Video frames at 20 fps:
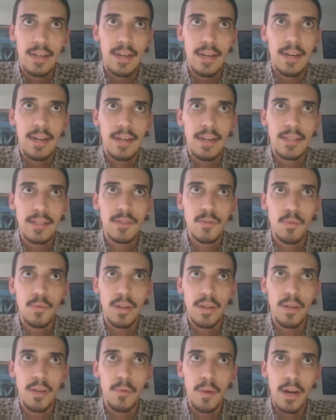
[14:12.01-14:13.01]

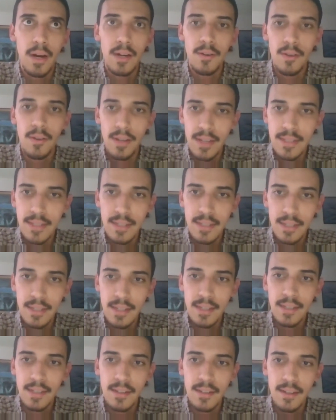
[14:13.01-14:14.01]
21 on
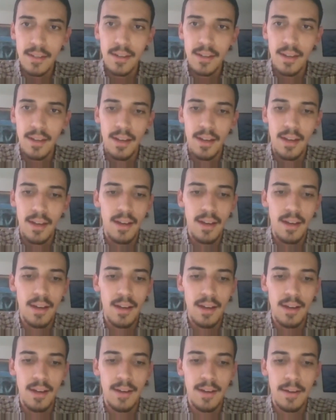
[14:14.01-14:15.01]
listening.
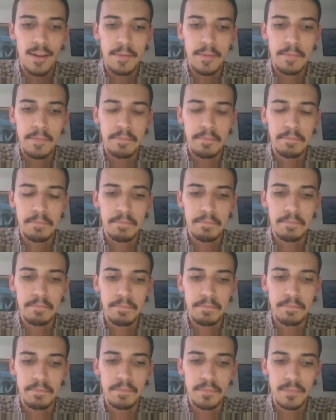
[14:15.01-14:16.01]

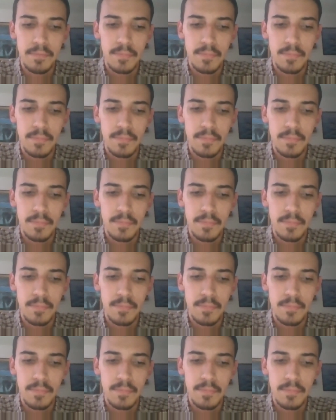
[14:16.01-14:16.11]
Um,